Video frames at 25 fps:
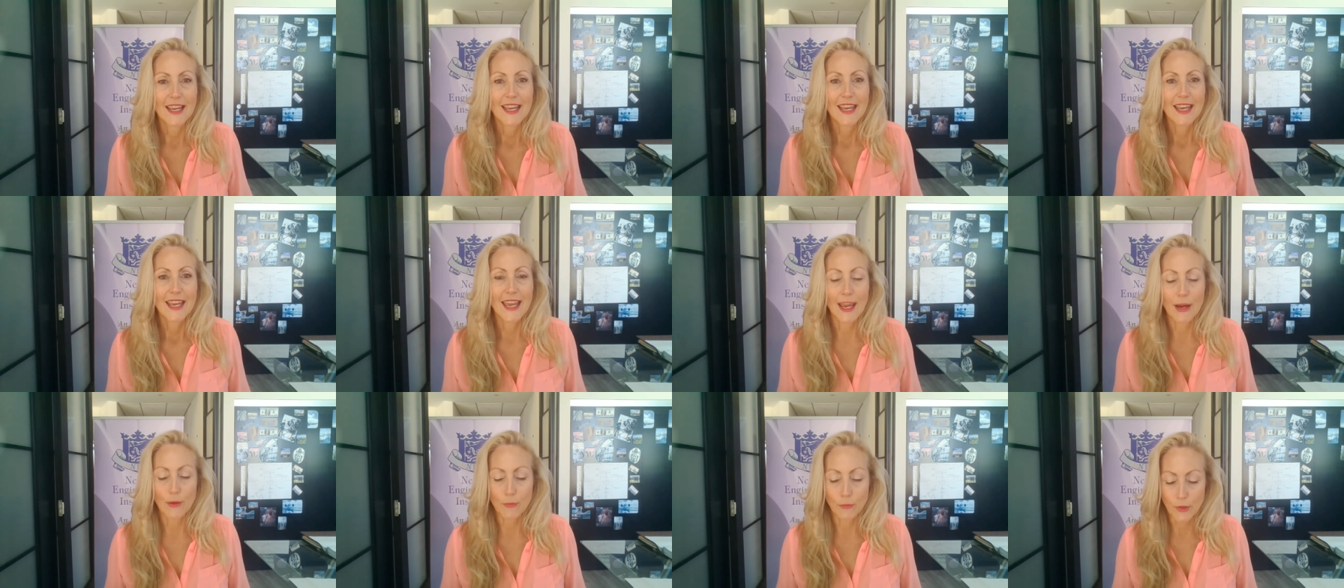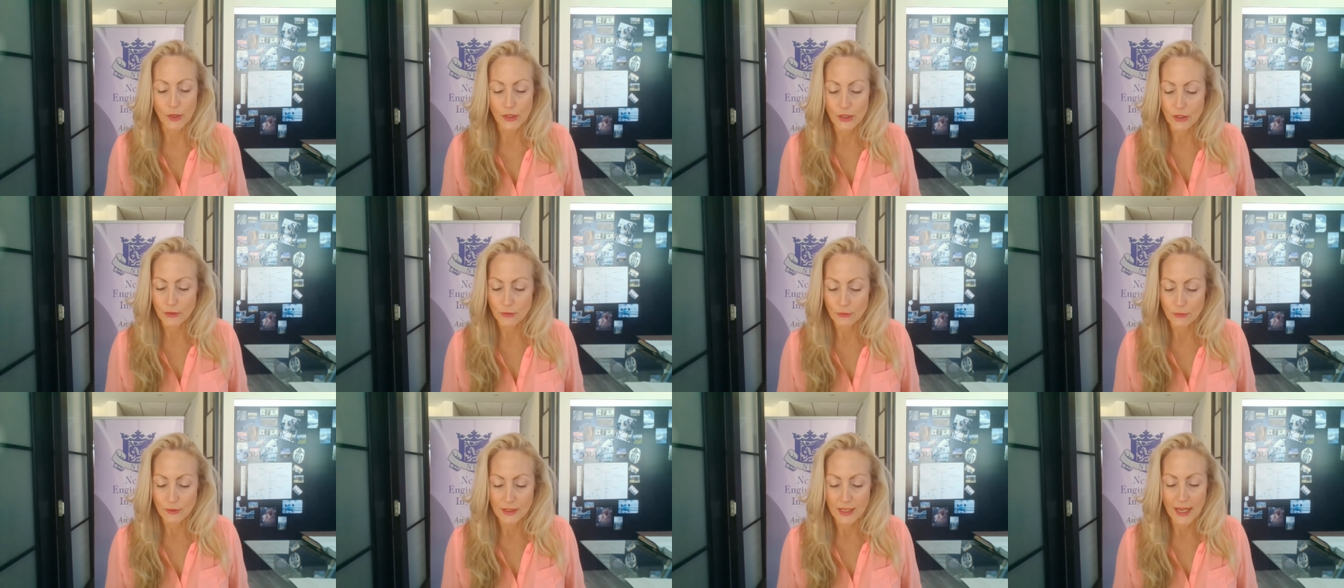And when
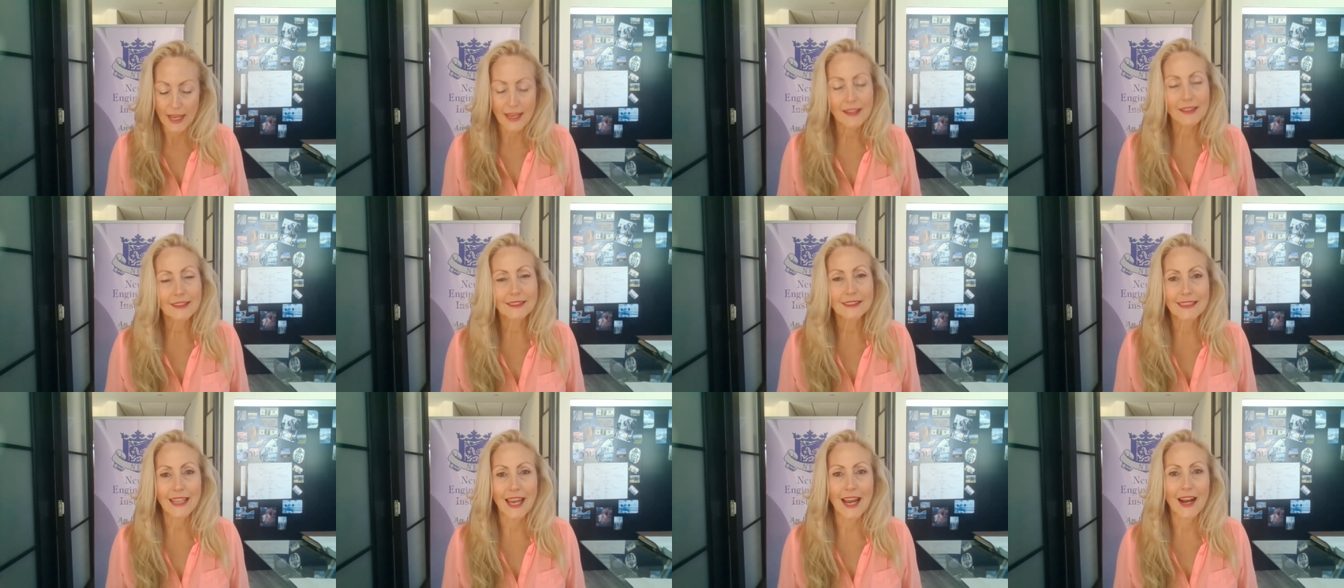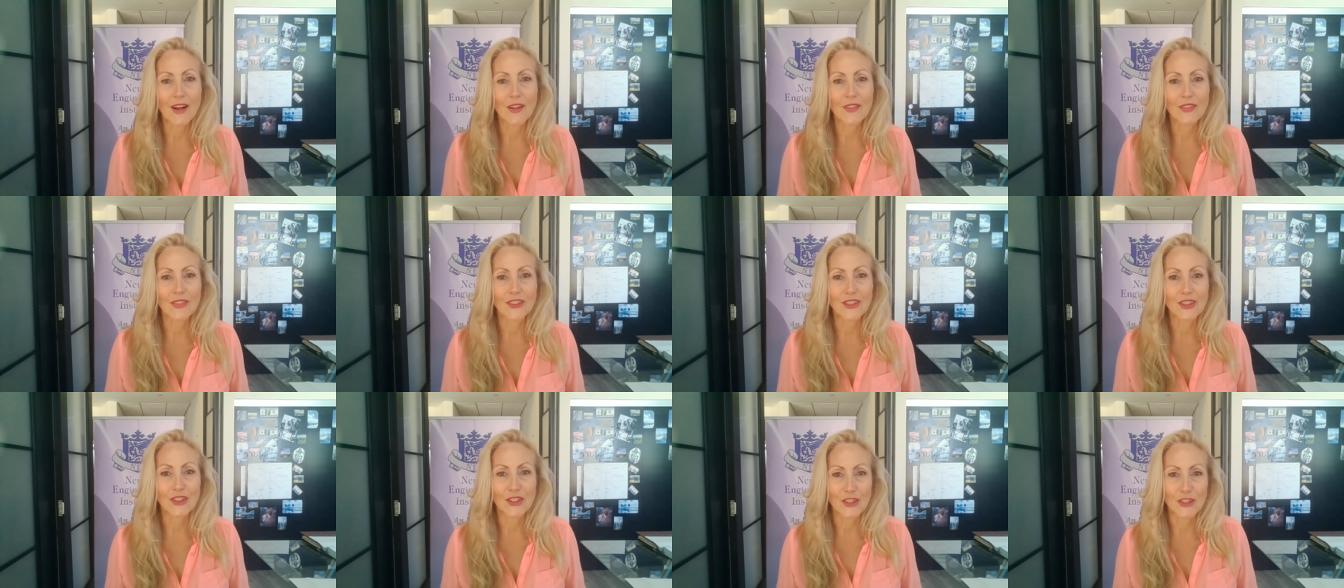you nail
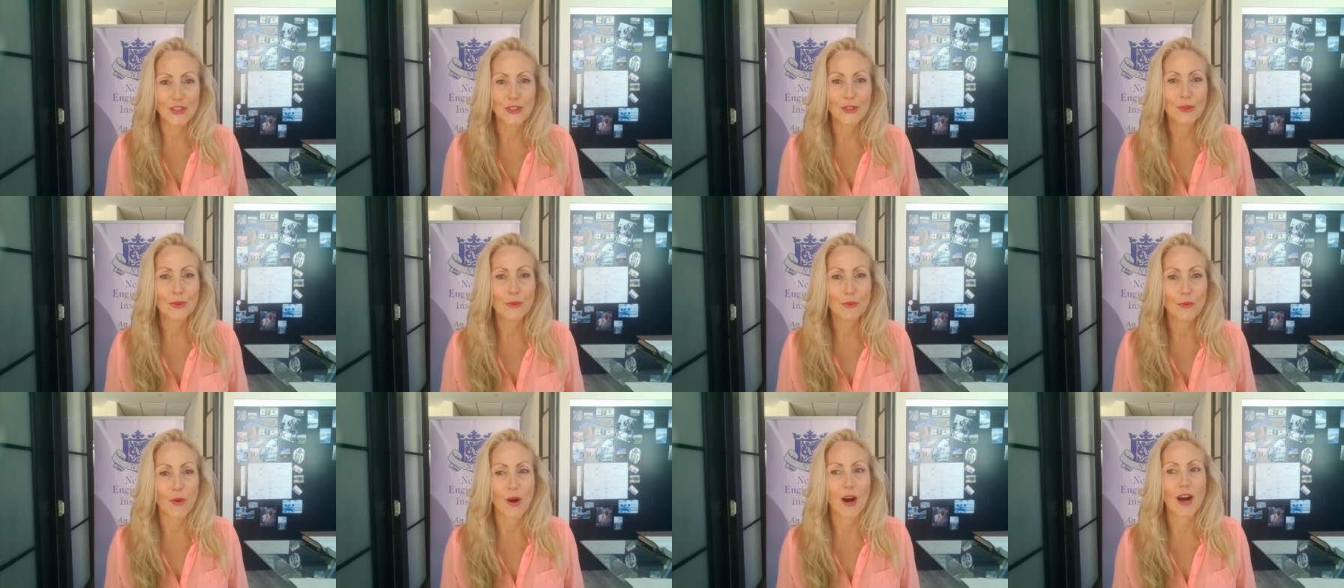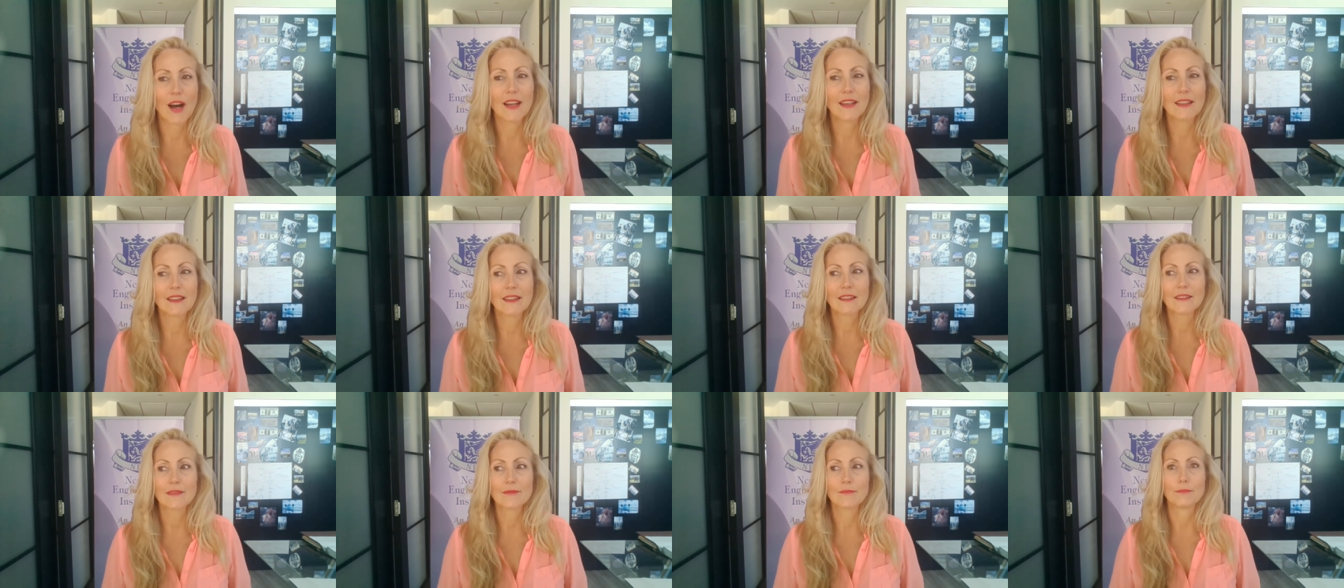down
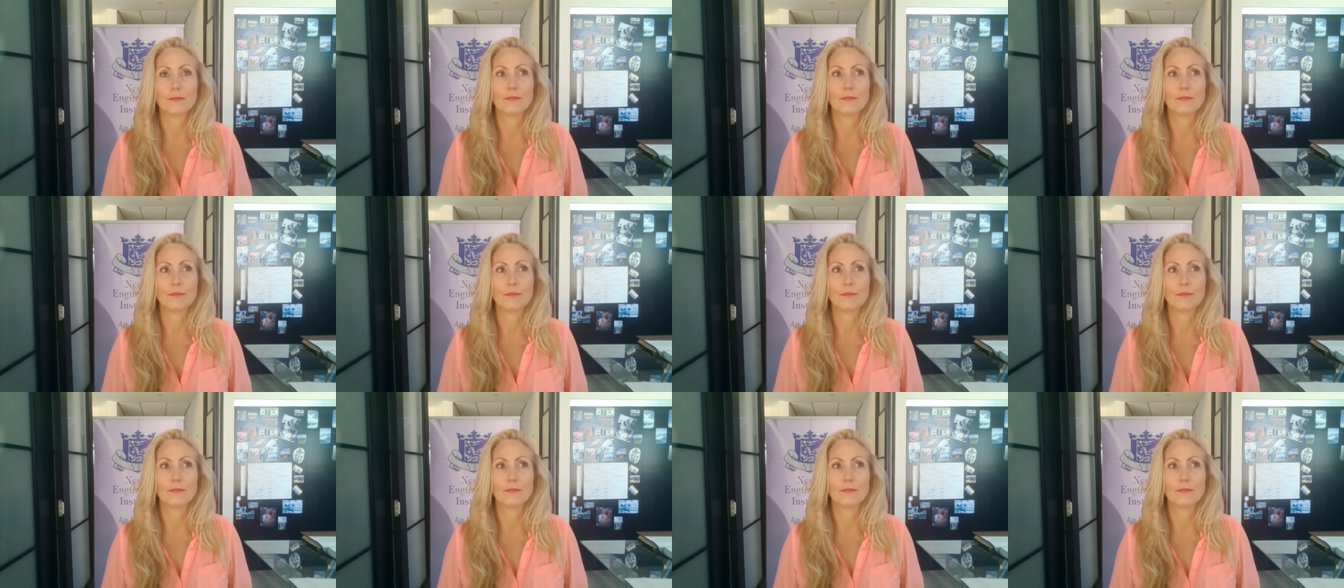Q1,